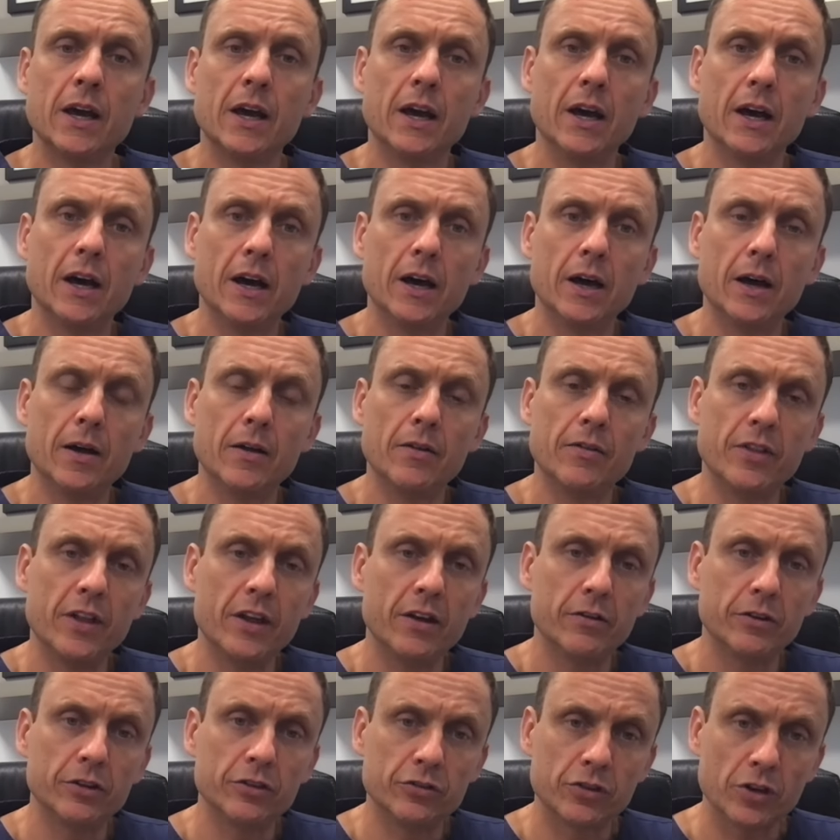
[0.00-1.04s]
Uh,
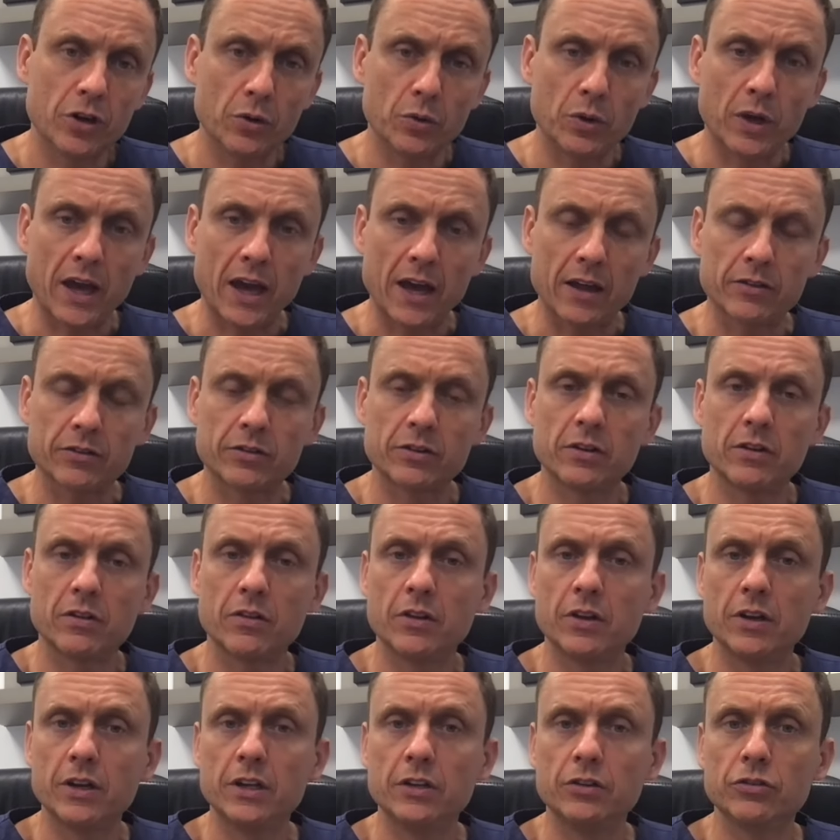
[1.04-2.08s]
there is no catheter
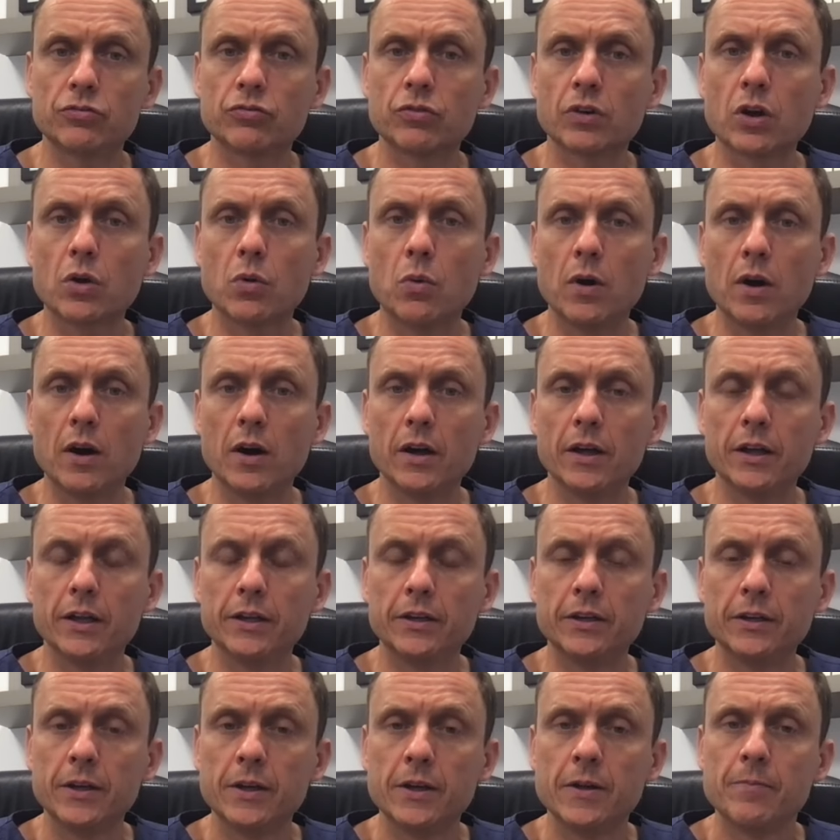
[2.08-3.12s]
that is required
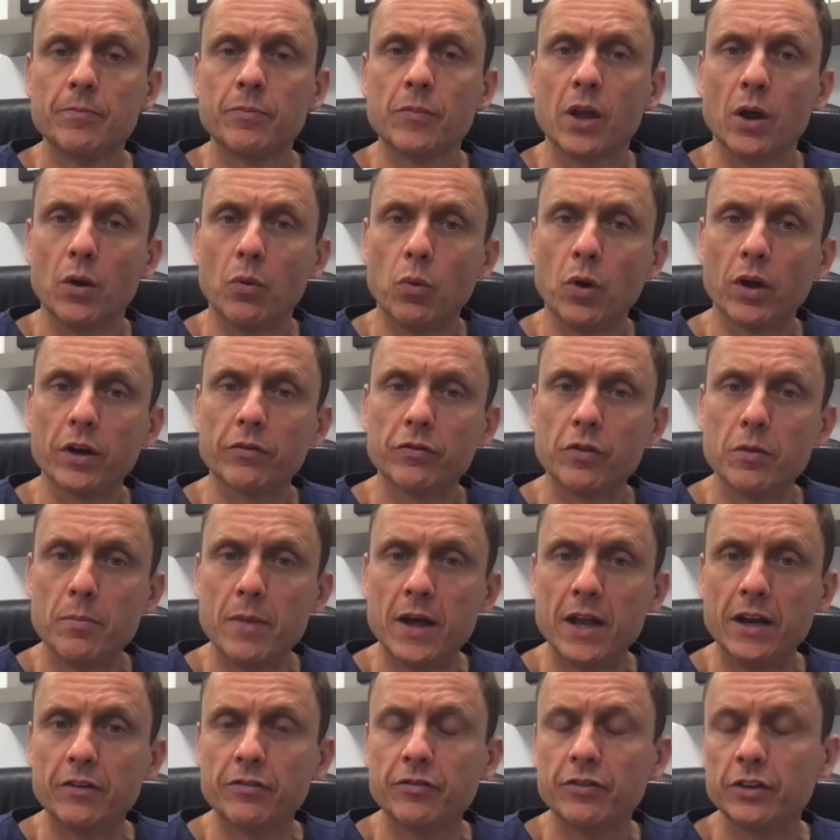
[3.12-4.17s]
one of the
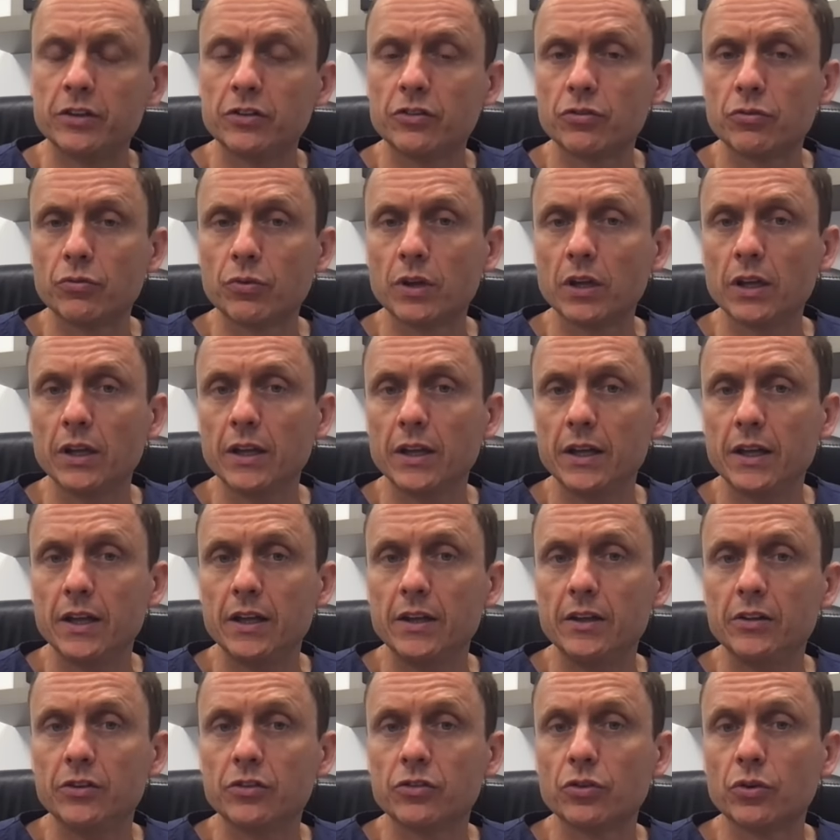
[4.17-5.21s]
benefits really
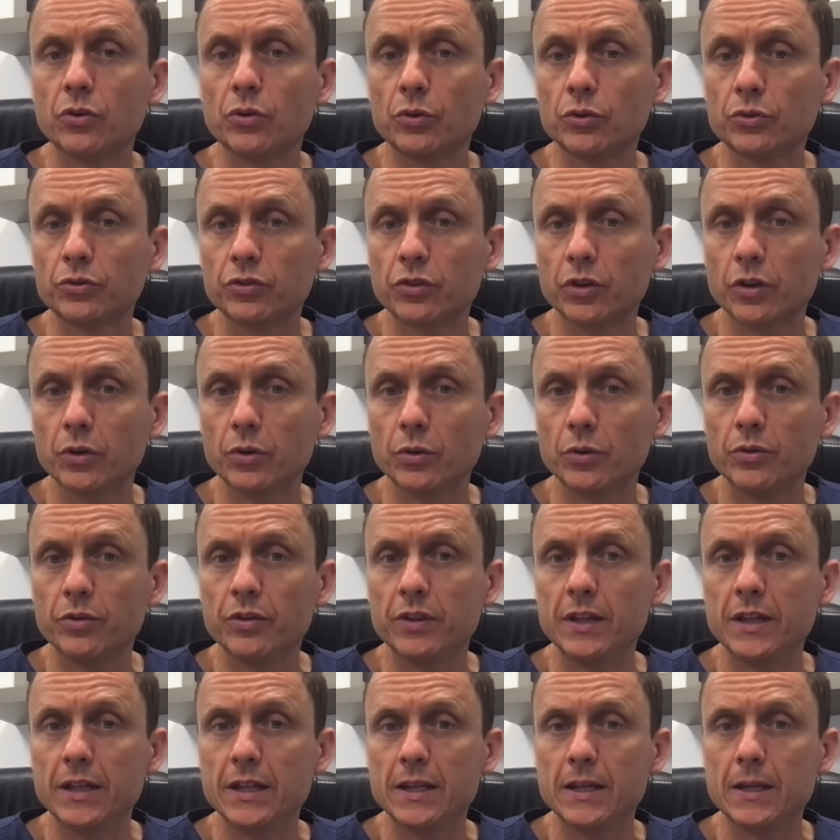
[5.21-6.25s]
is also
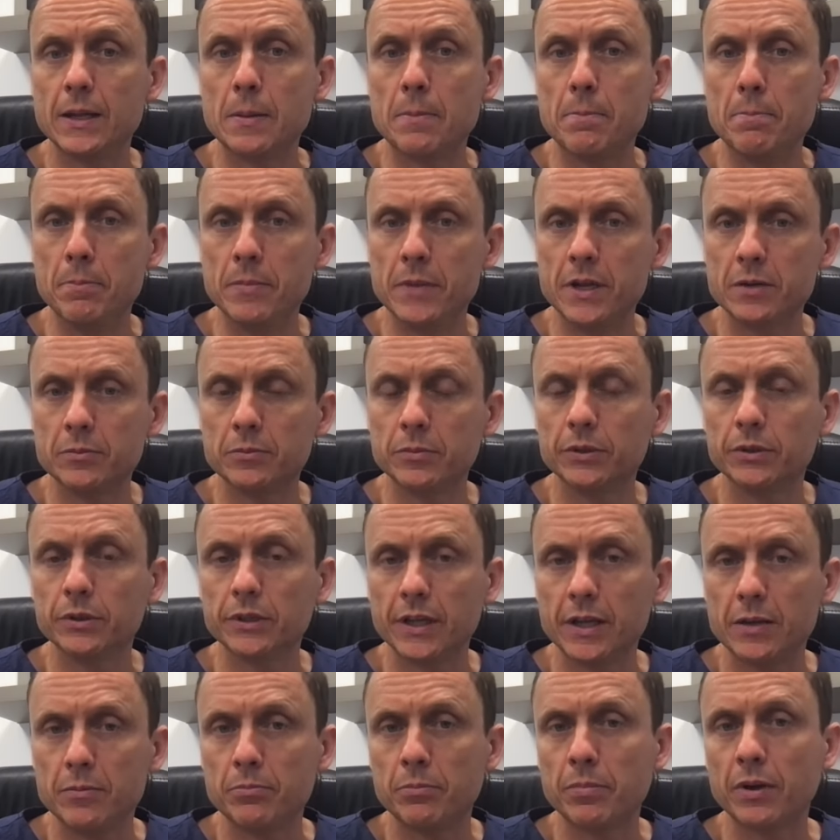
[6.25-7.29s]
the minimal
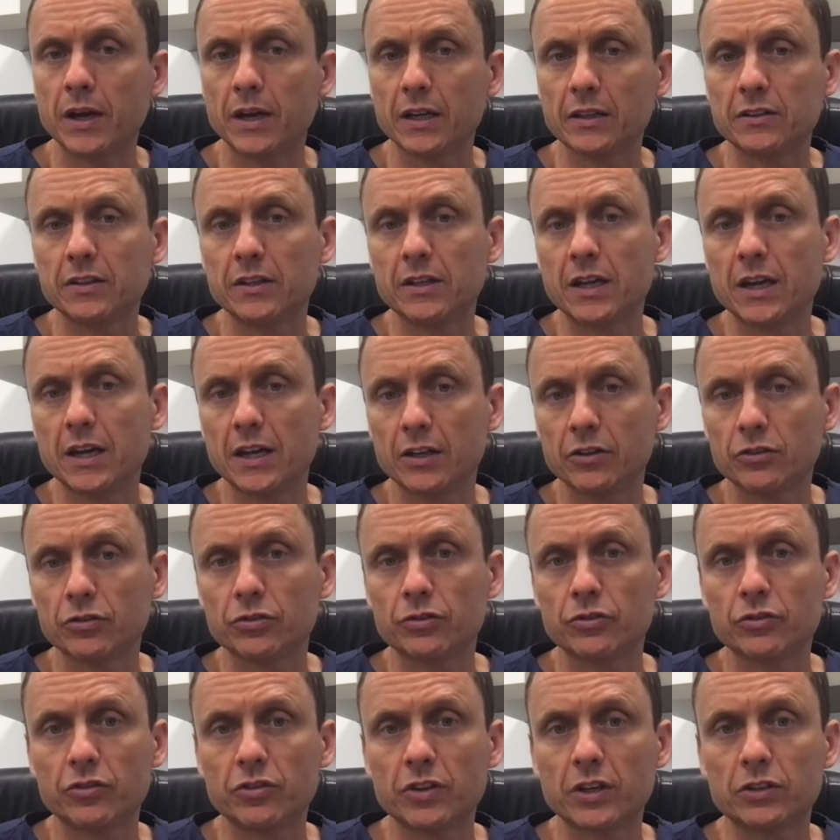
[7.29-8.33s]
impact it has on
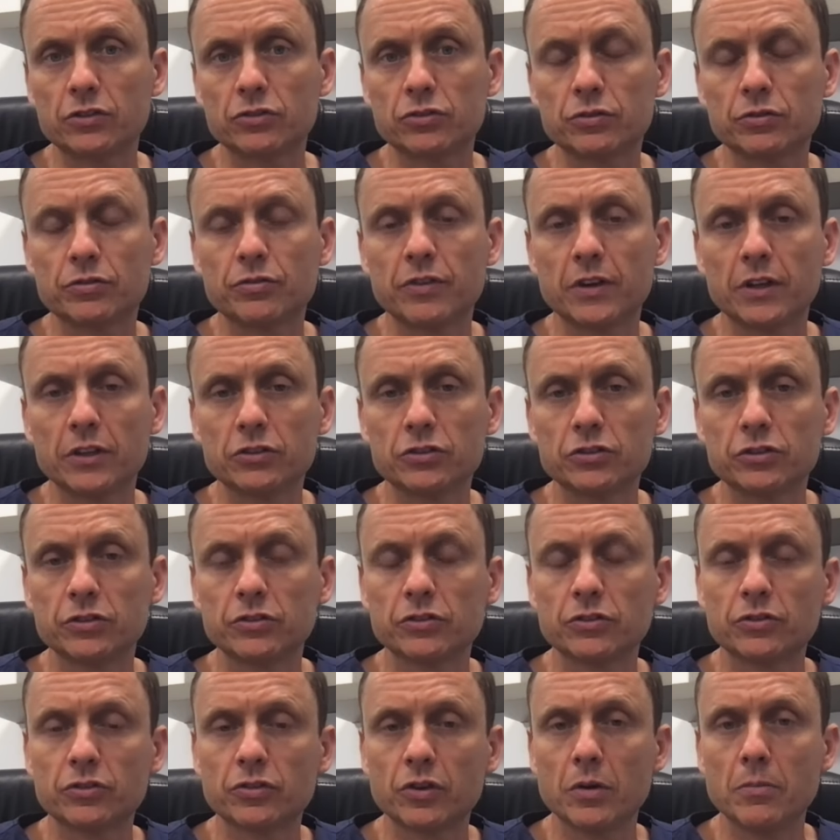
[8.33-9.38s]
sexual function.
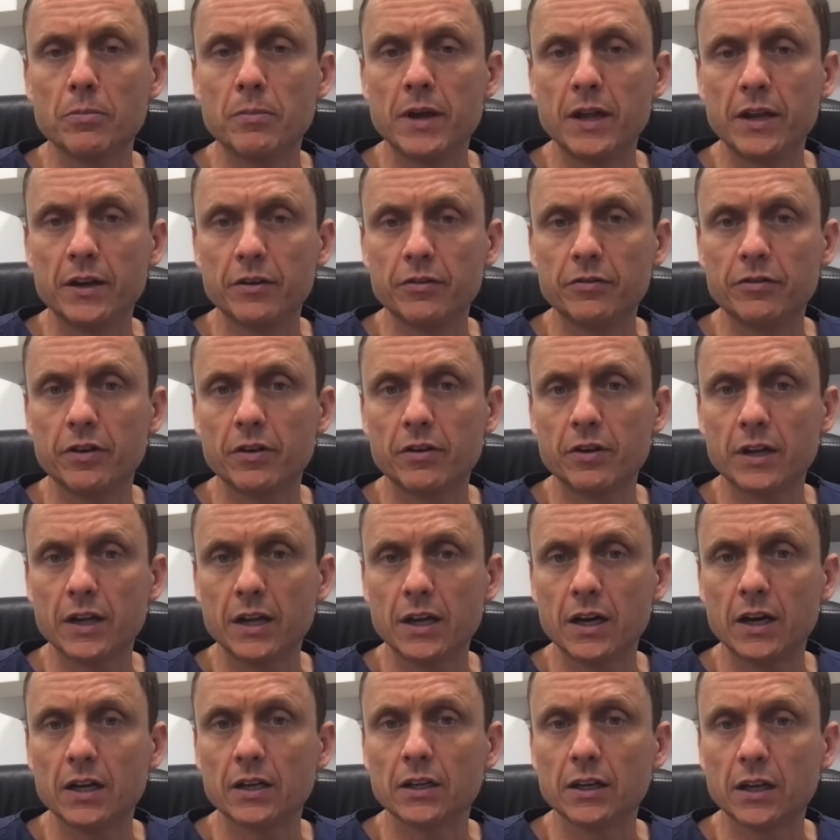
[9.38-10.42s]
So men are very
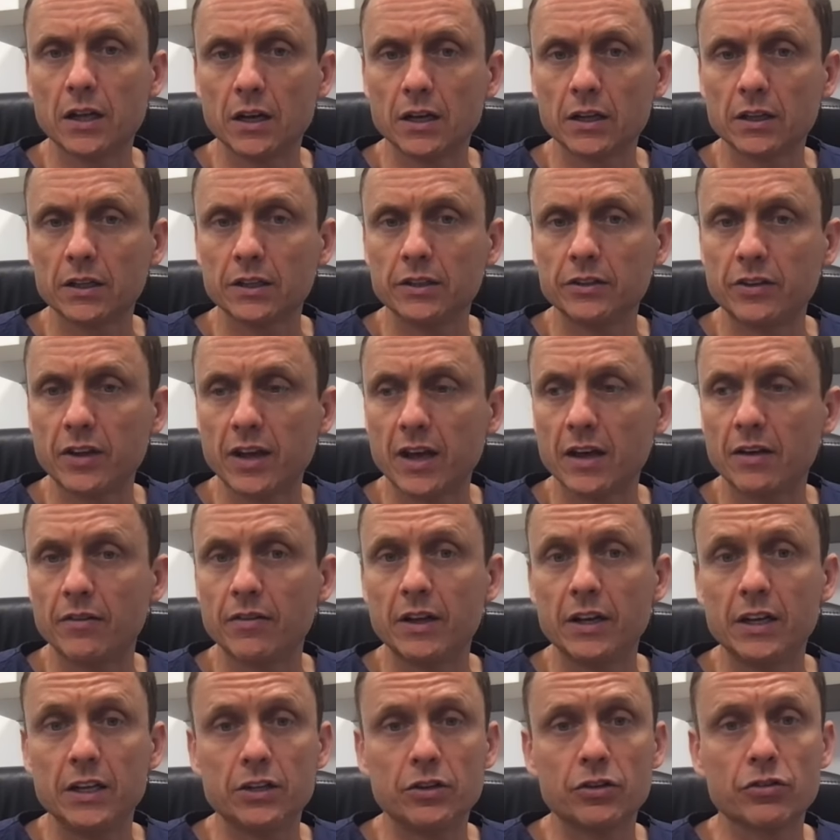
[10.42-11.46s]
unlikely to have
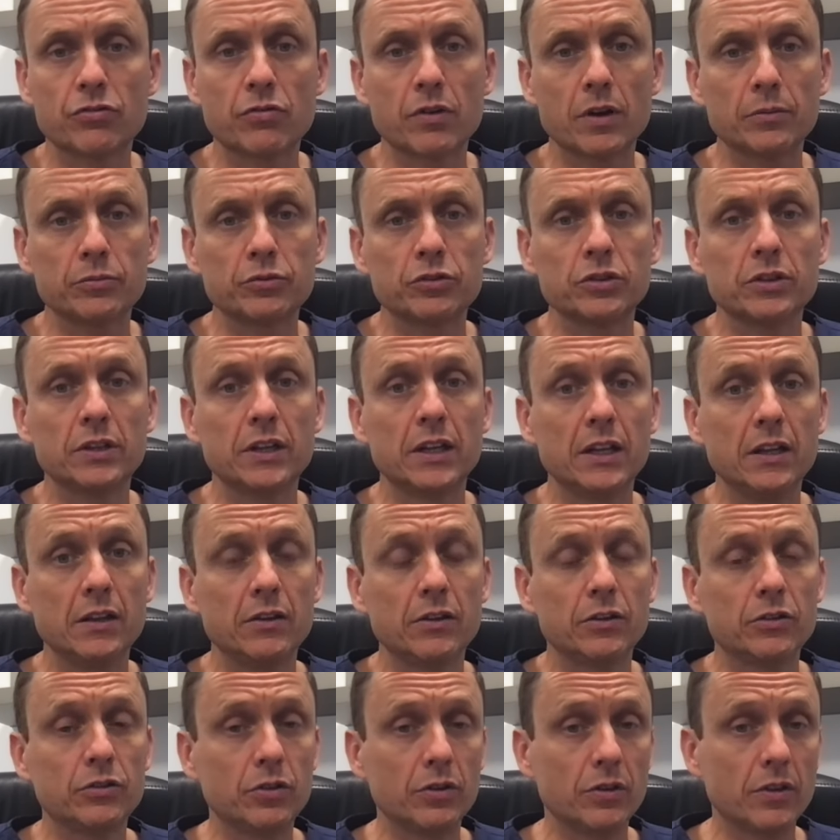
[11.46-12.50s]
any disruption either
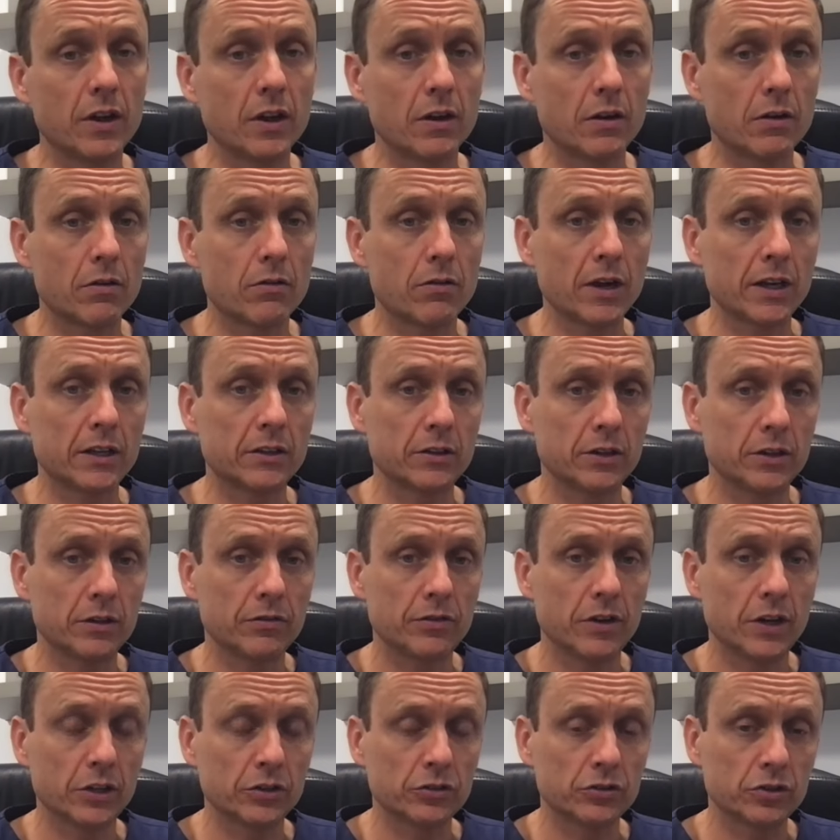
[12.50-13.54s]
to their erectile
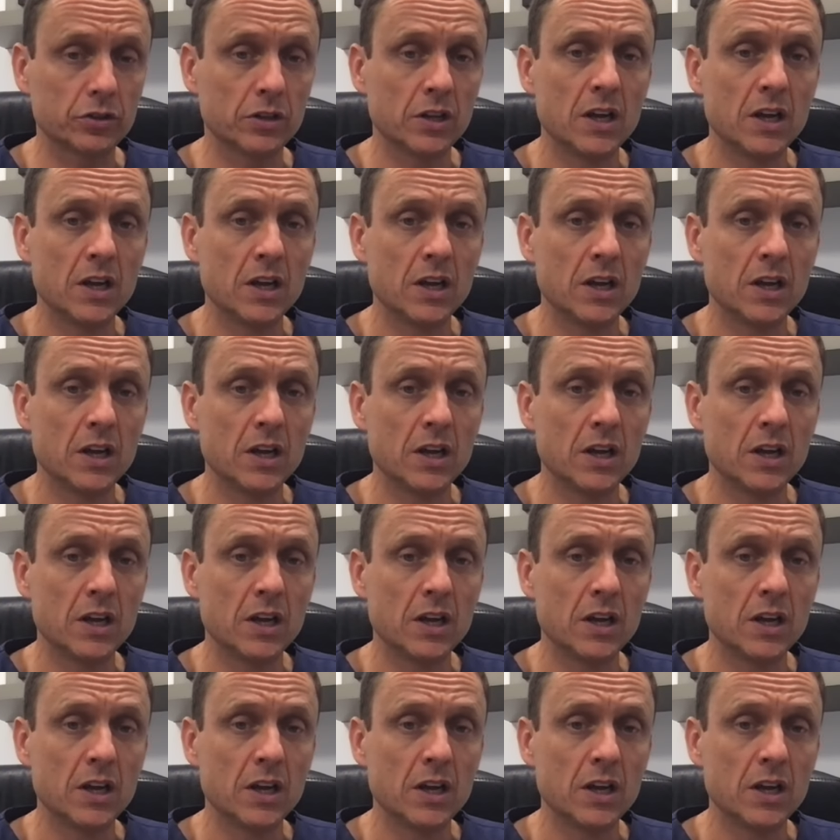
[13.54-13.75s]
function